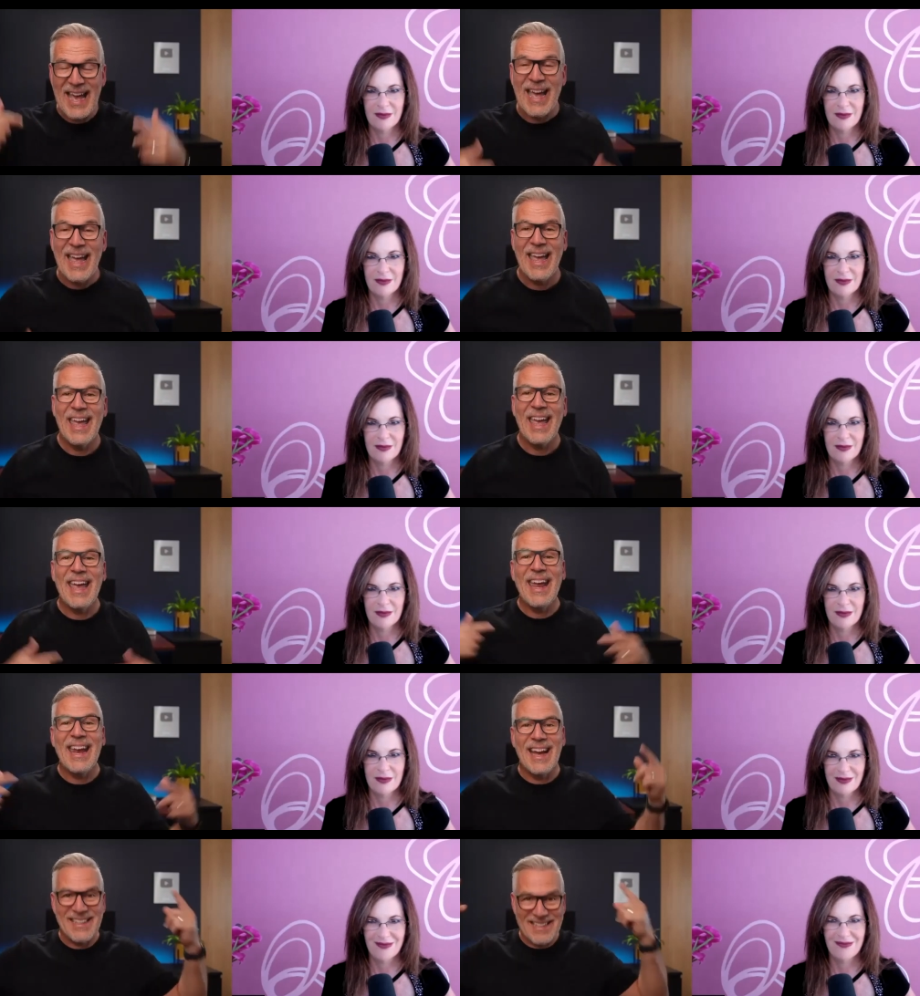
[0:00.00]
Speaker 1: hair,
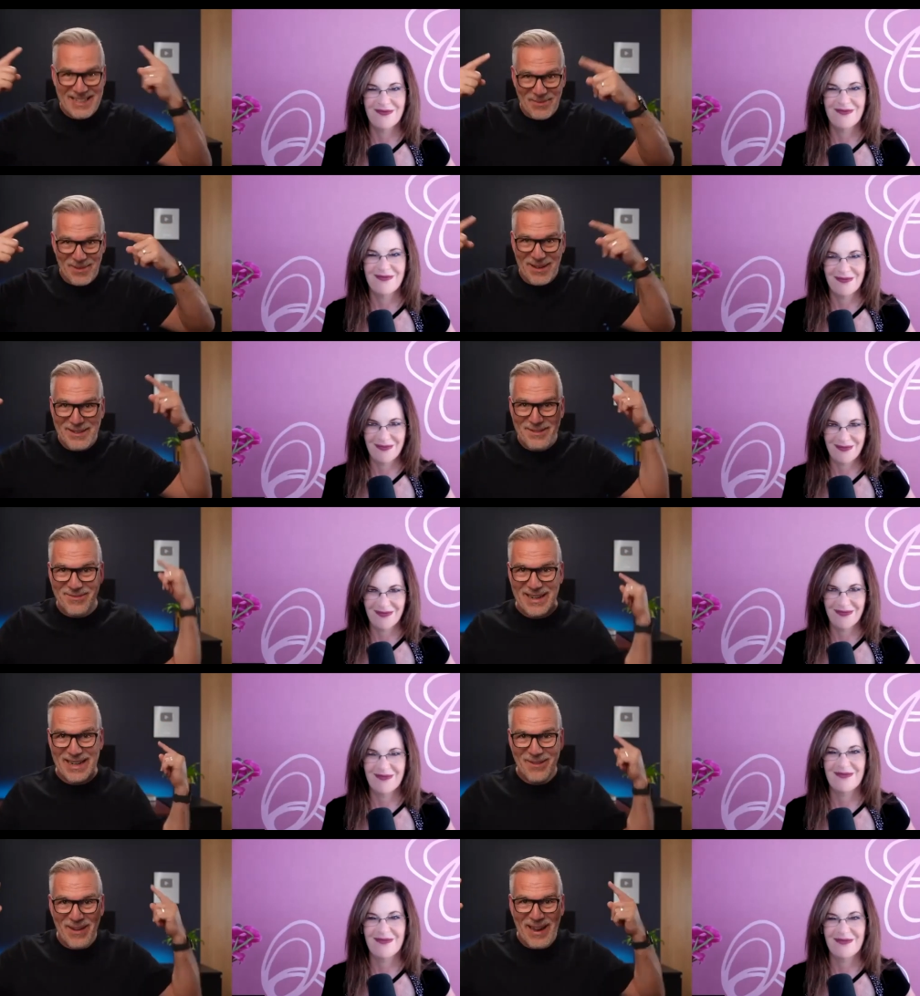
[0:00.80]
it actually
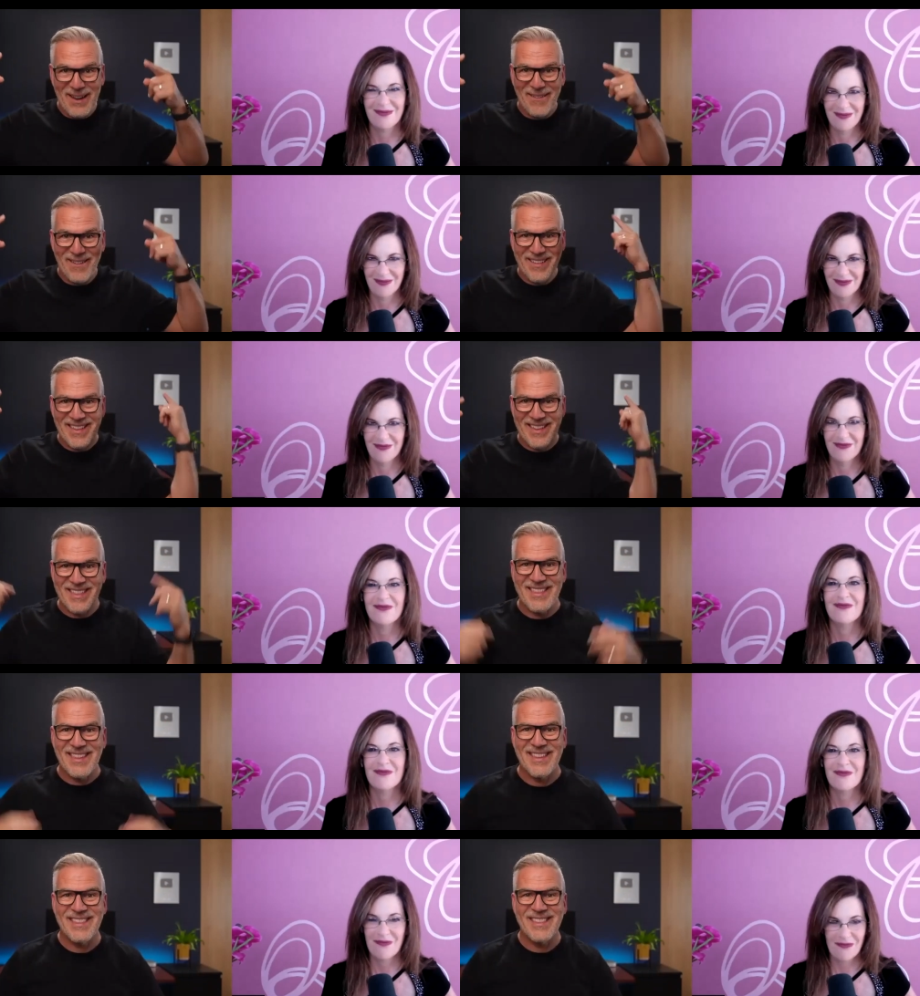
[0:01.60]
works really well.
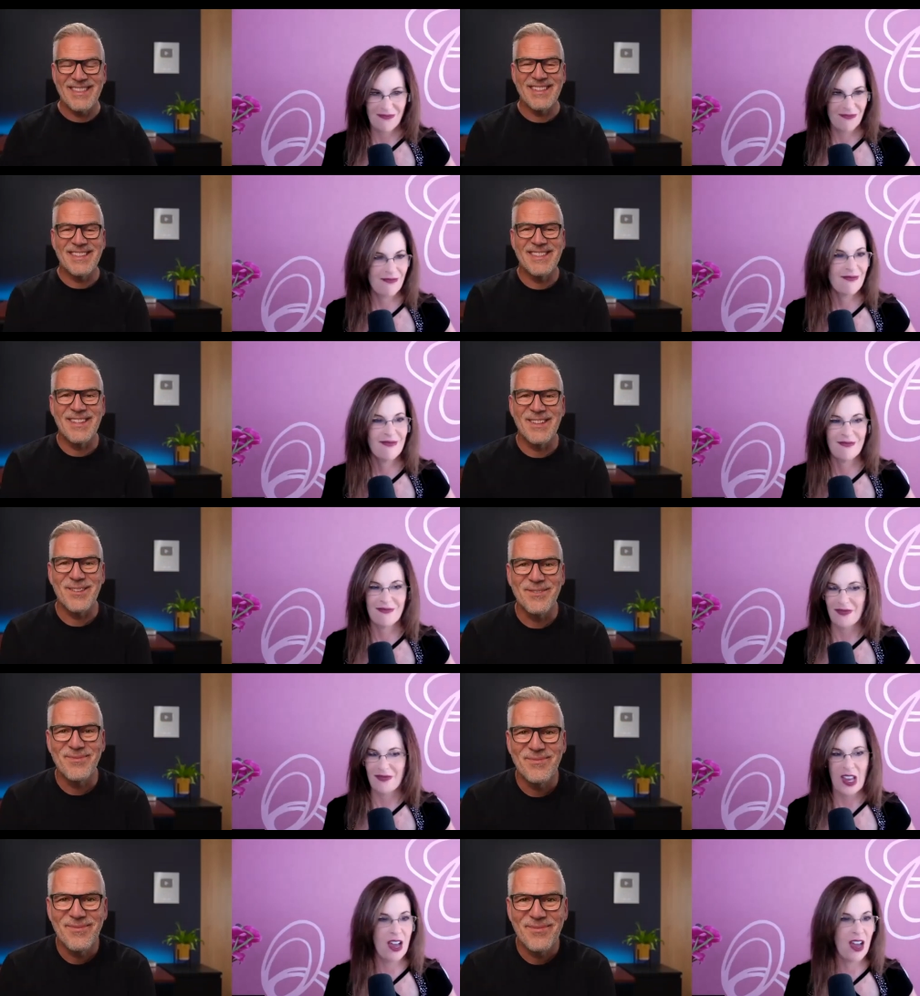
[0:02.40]
The the, the
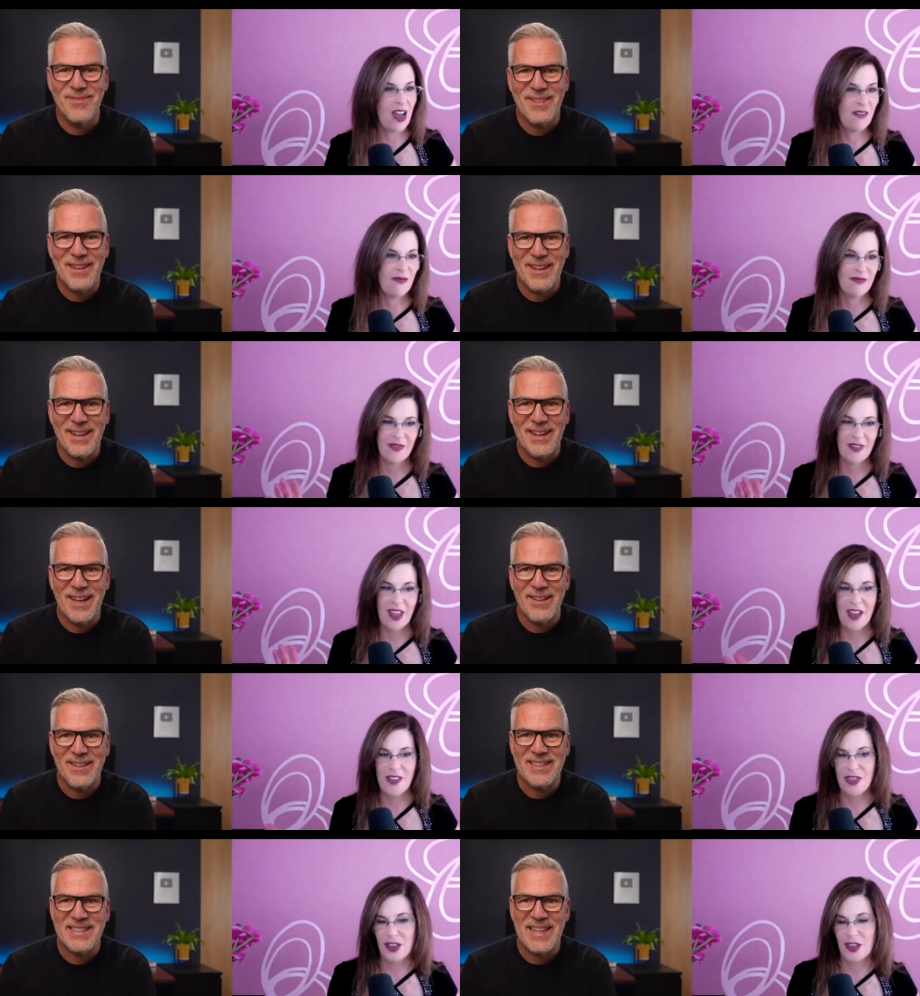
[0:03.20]
two, I, you
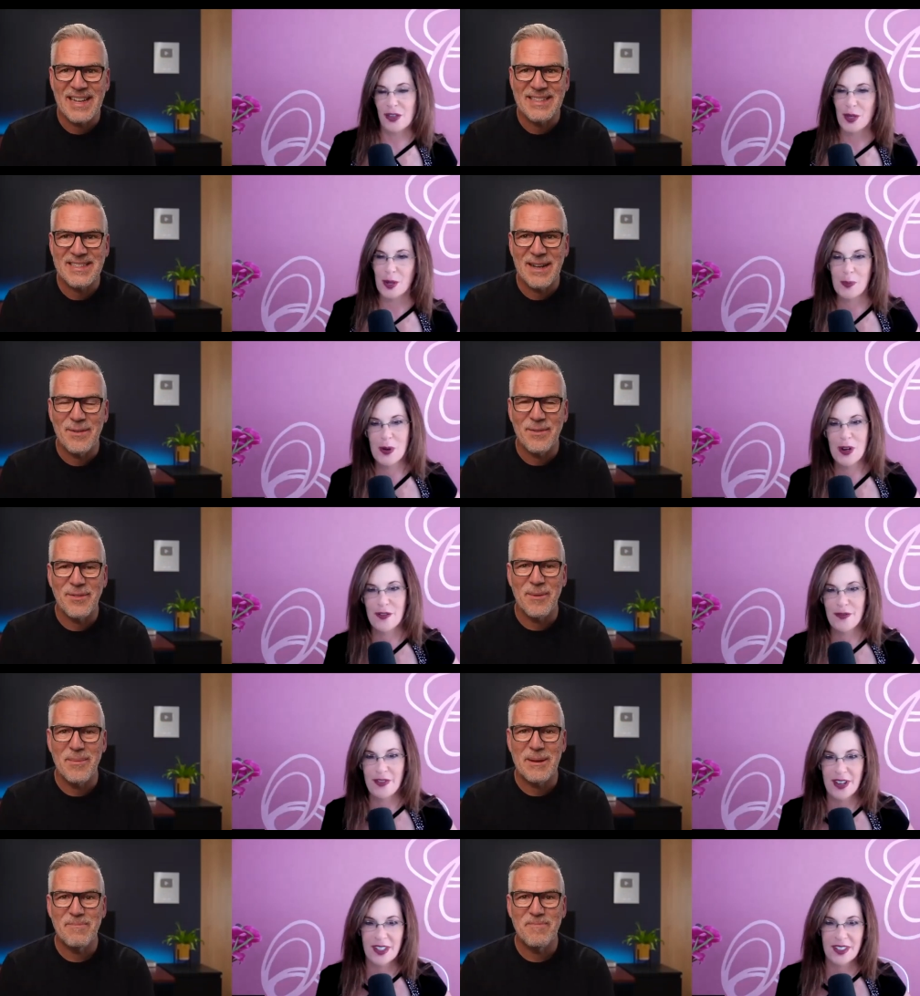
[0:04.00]
know, I it stands out
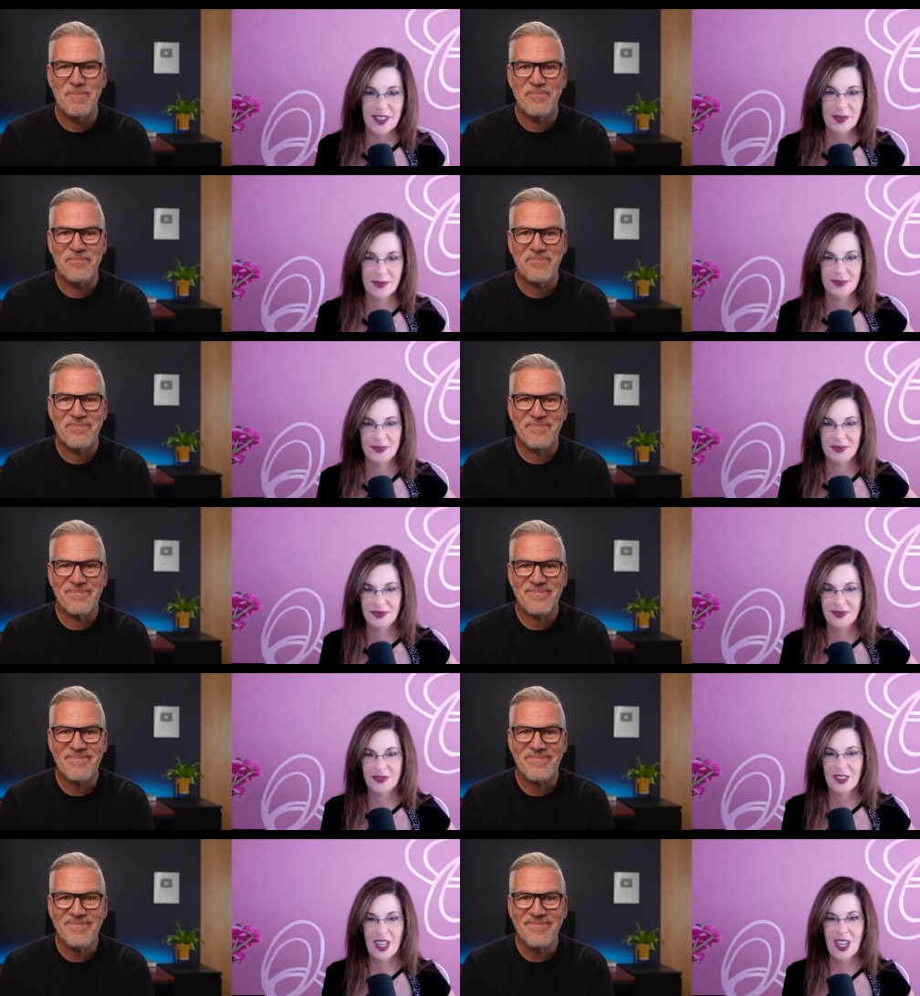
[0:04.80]
perfect. from it.
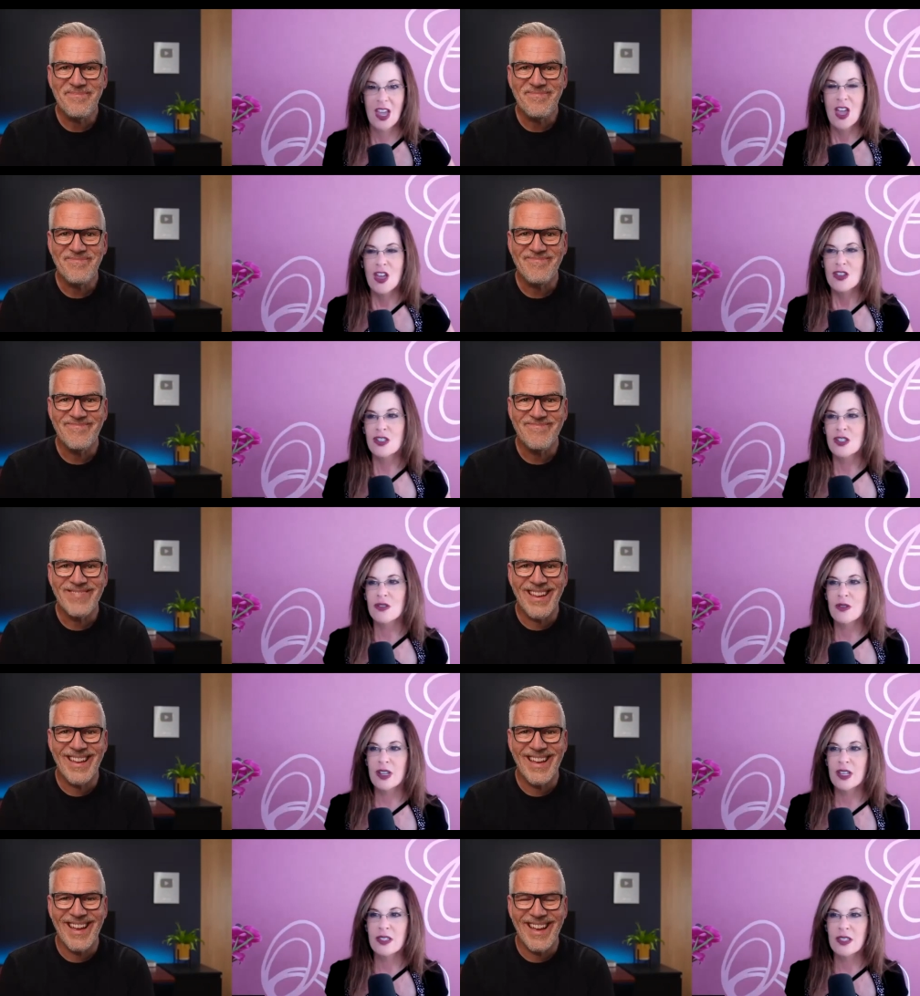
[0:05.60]

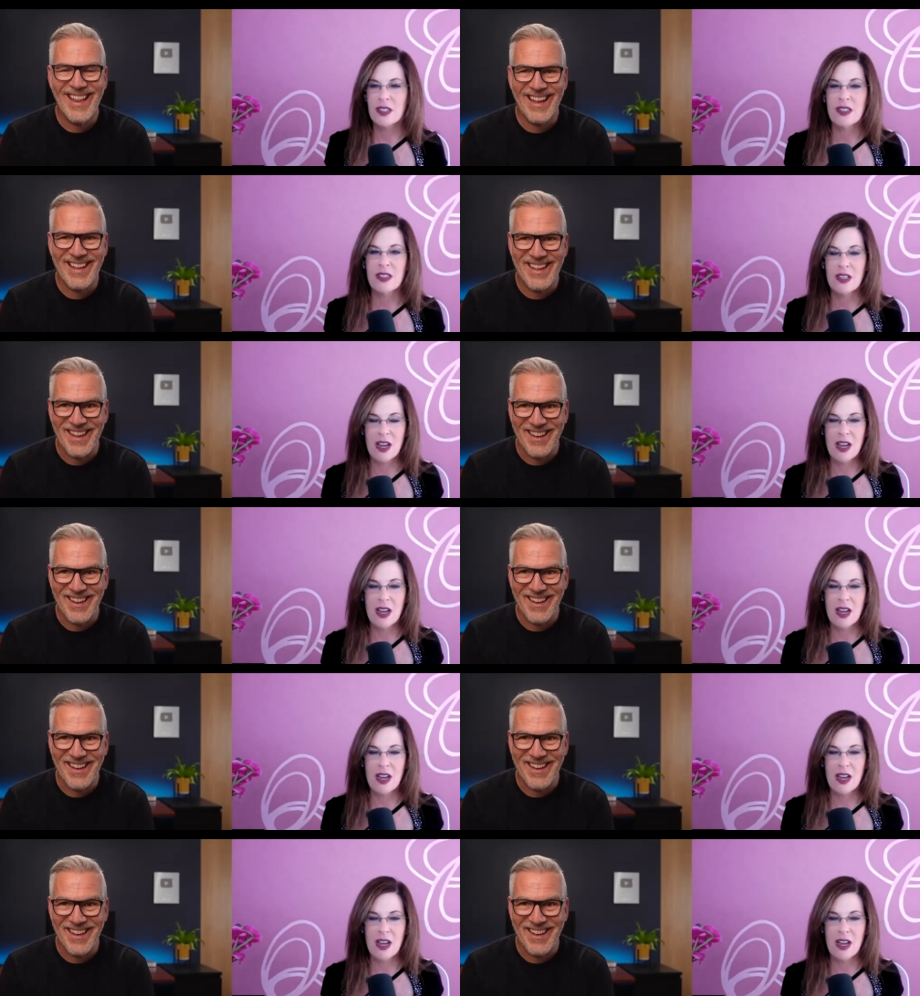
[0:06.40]
Speaker 2: So is this the